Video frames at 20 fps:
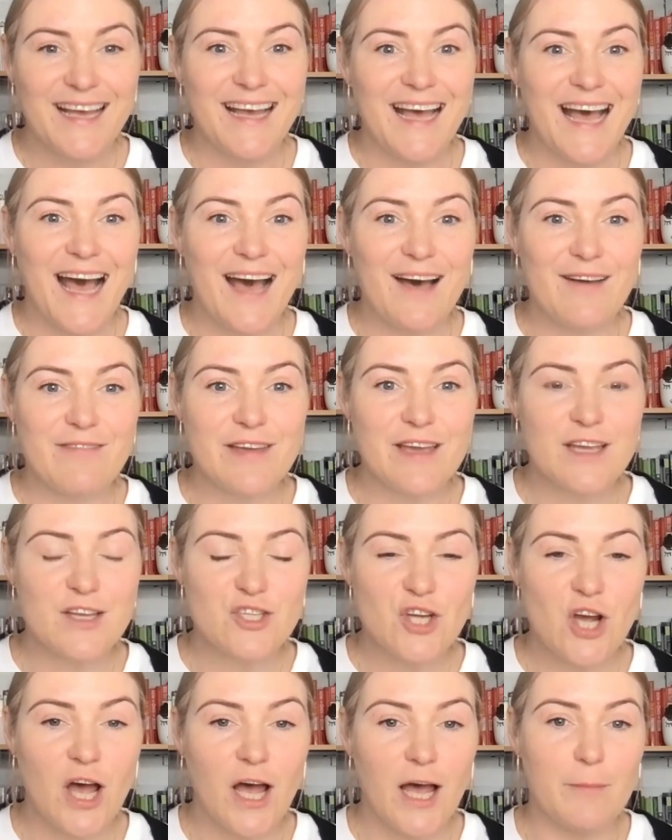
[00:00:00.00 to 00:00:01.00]
having
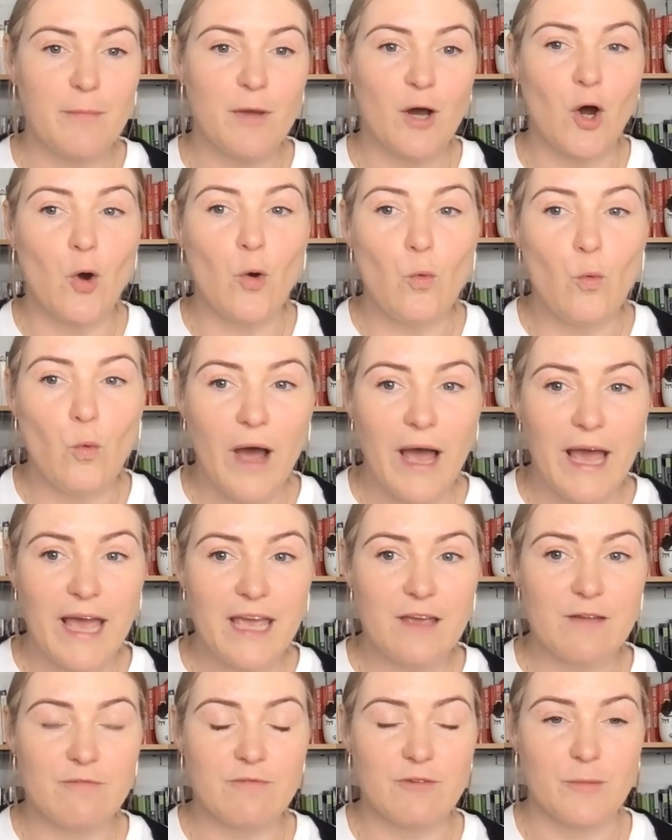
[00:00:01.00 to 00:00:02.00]
time
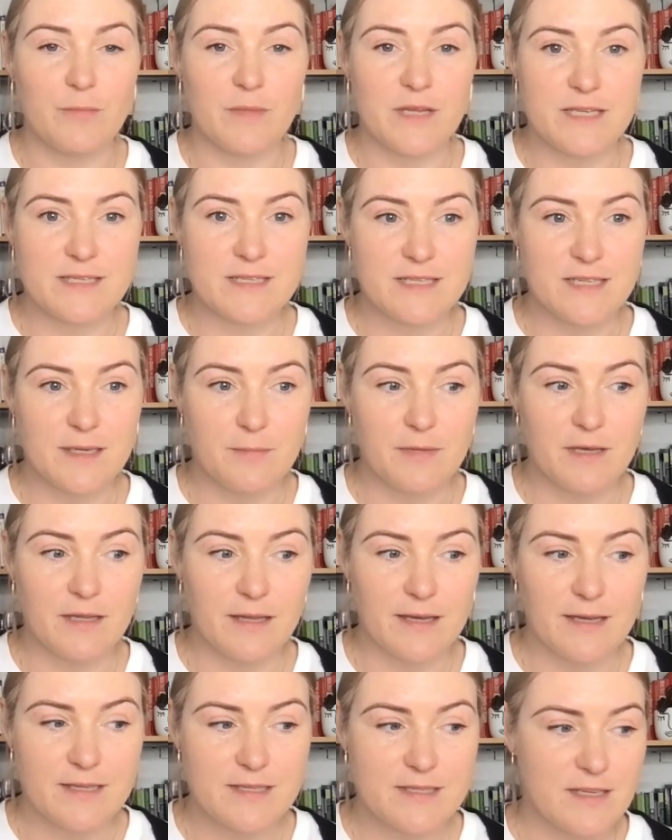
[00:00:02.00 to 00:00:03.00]
away from the
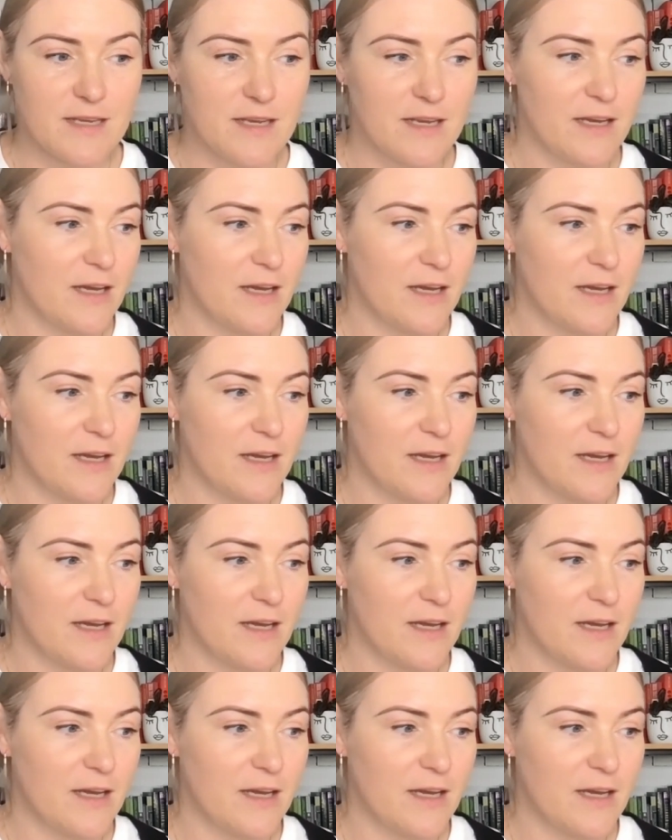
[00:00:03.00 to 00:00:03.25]
stimulus.